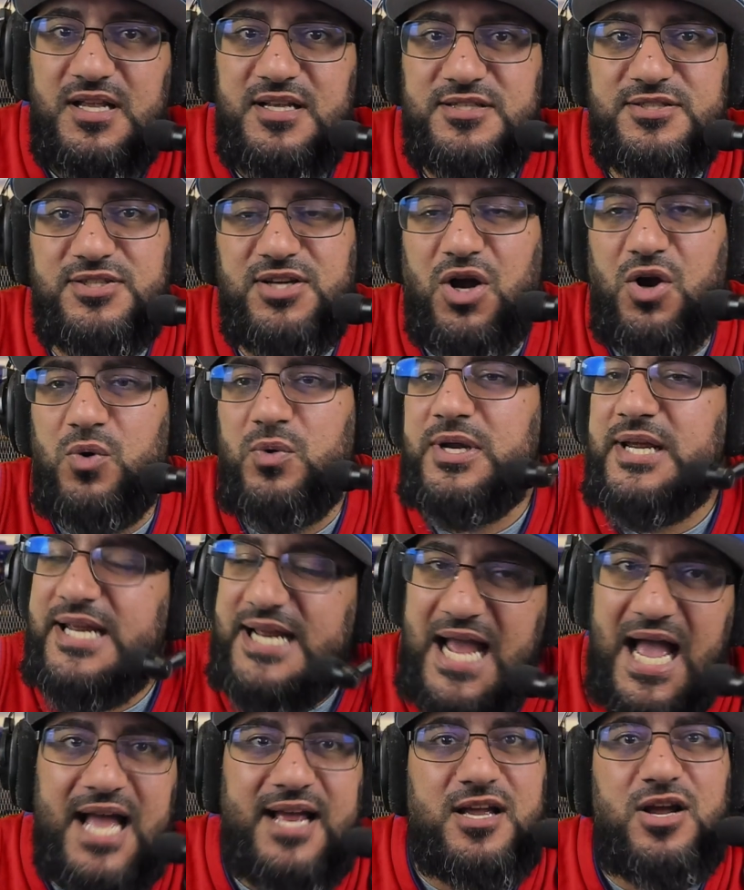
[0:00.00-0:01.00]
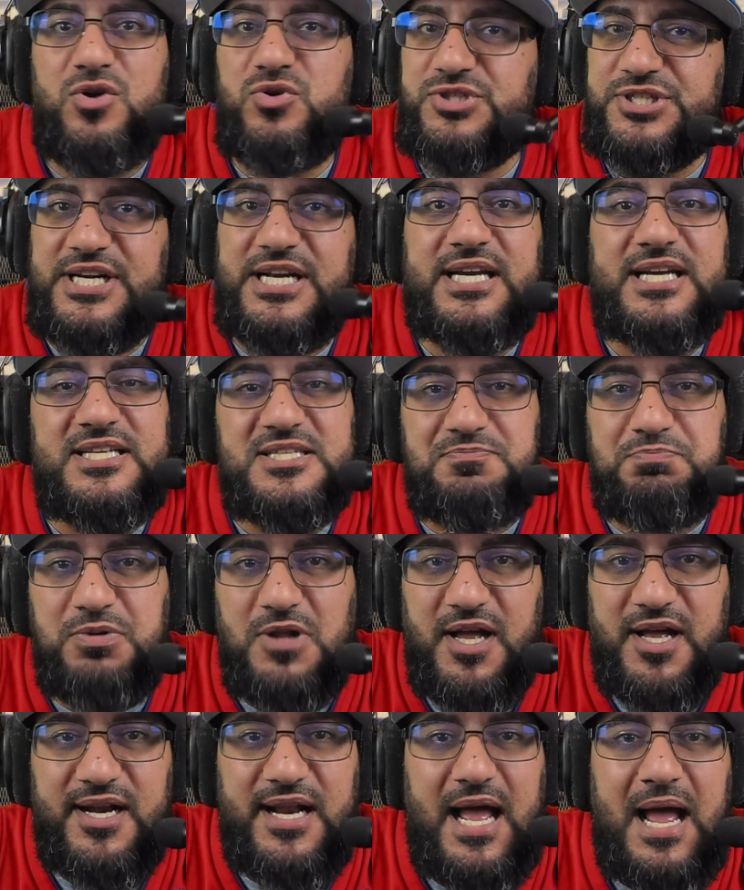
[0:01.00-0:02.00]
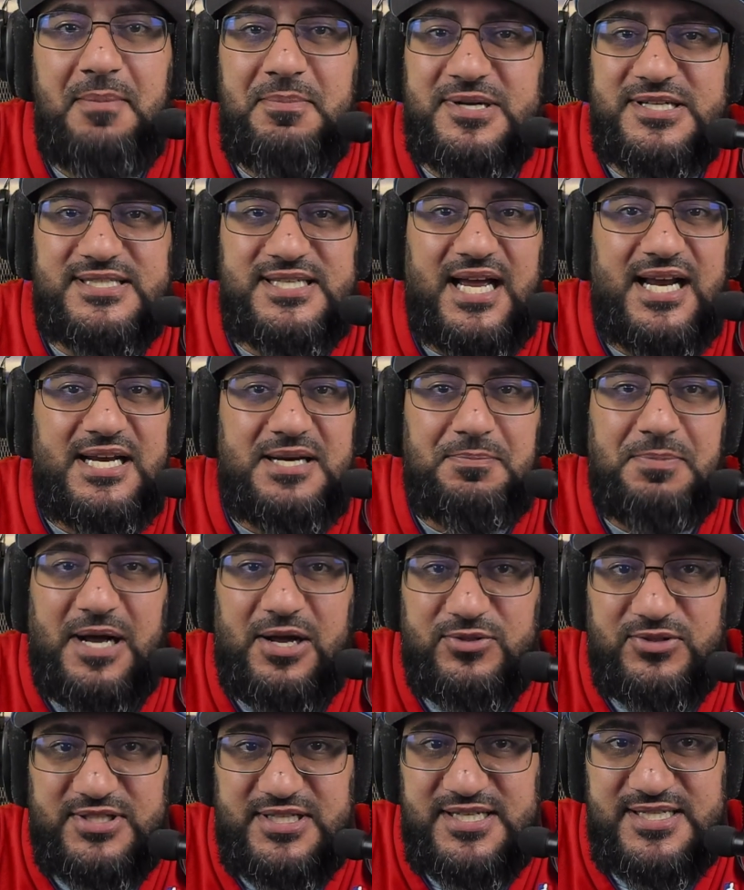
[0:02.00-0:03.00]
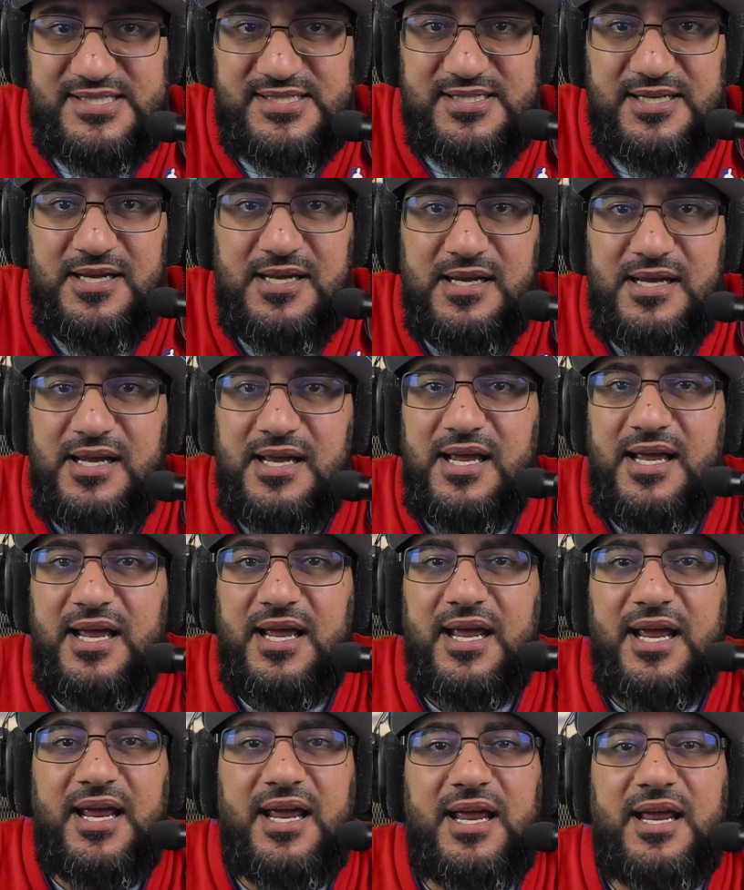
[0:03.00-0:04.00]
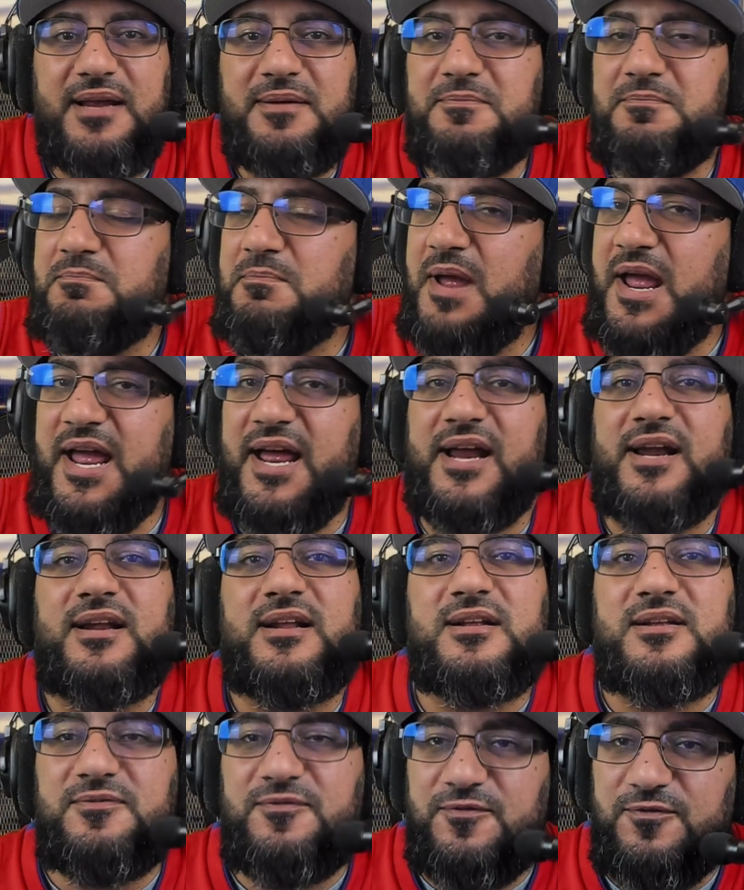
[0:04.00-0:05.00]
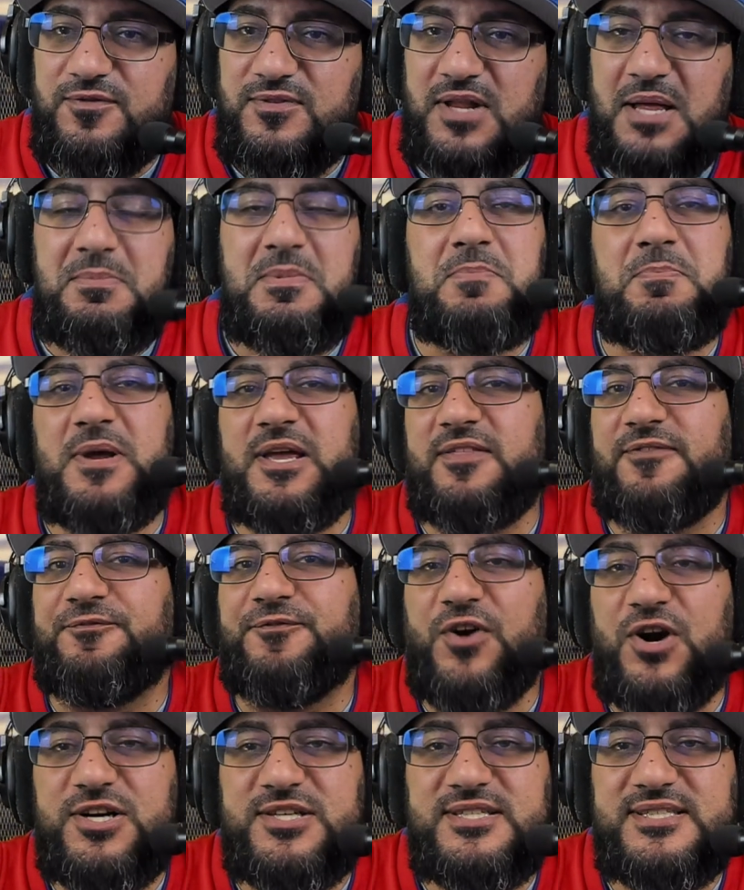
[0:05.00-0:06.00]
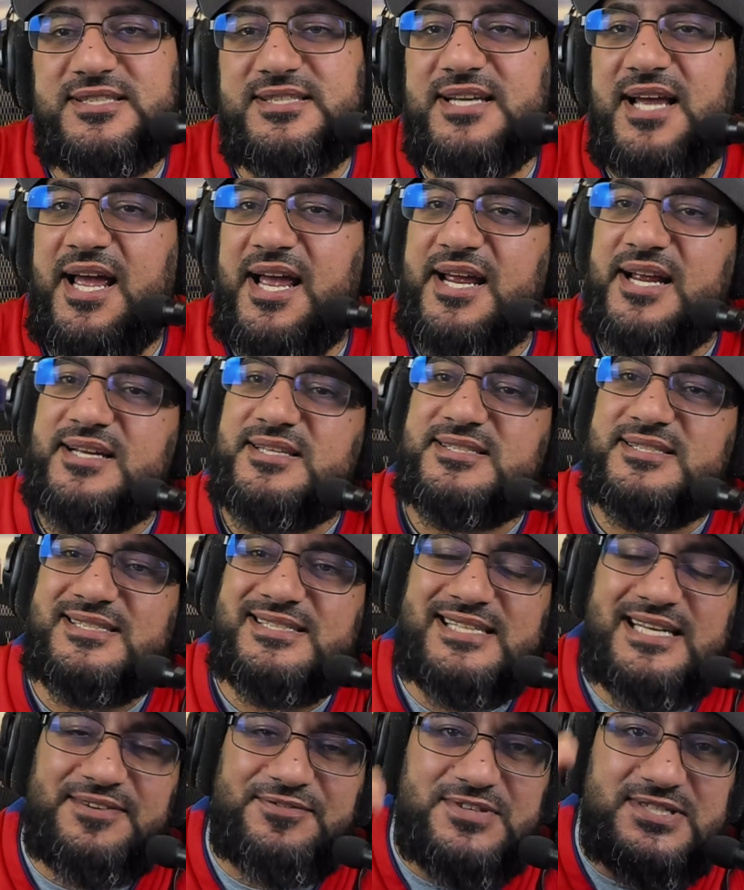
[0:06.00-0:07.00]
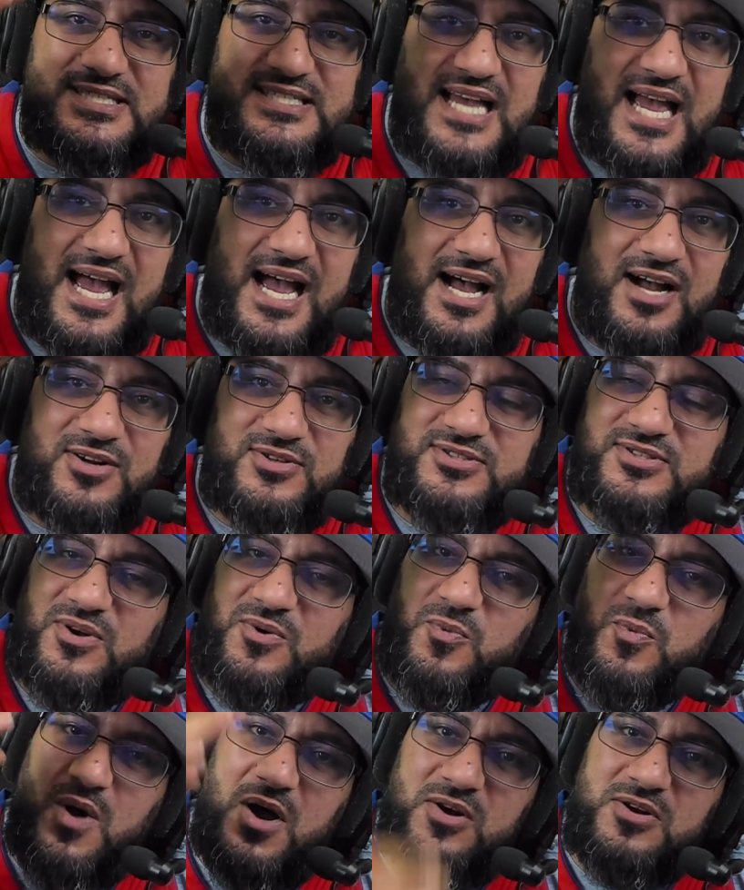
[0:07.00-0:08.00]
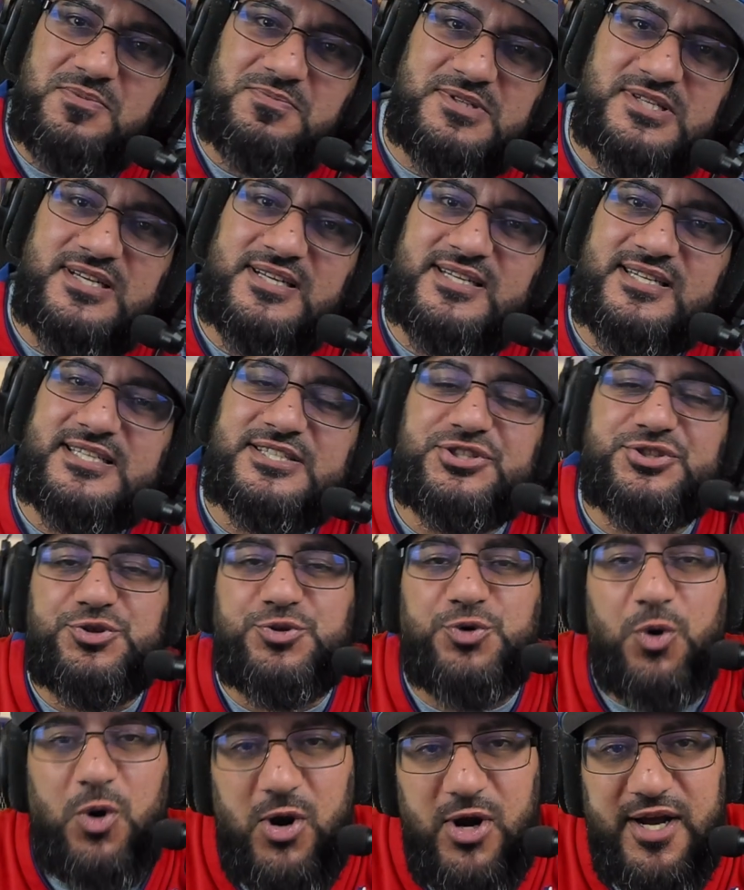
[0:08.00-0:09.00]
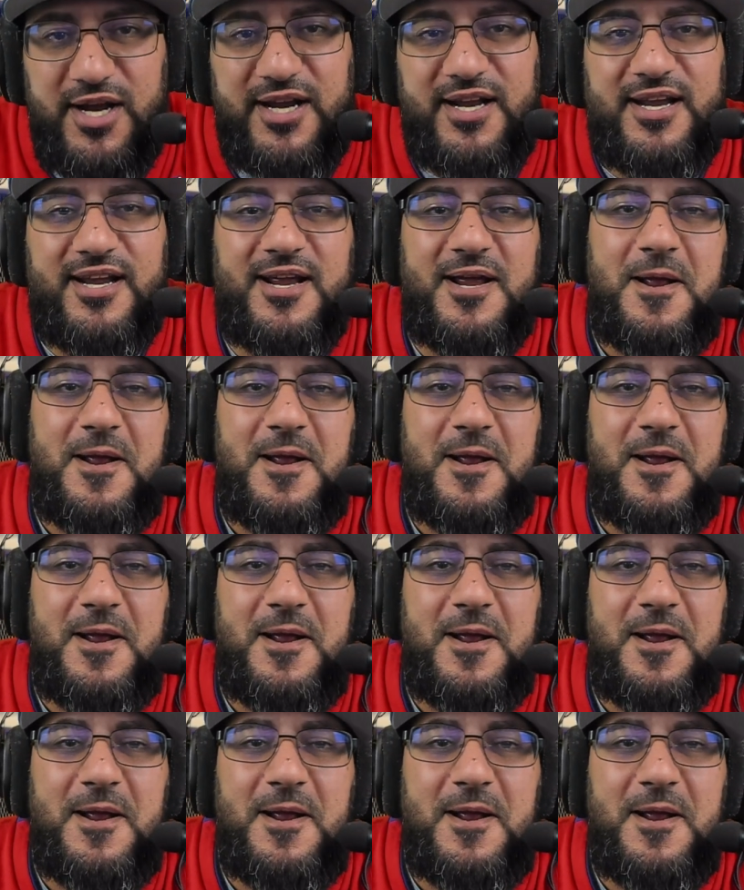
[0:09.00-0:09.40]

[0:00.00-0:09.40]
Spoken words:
So he got coaching in his blood. I'm excited about this. Man, let me be the first to say, Stephan Silas, welcome to Detroit.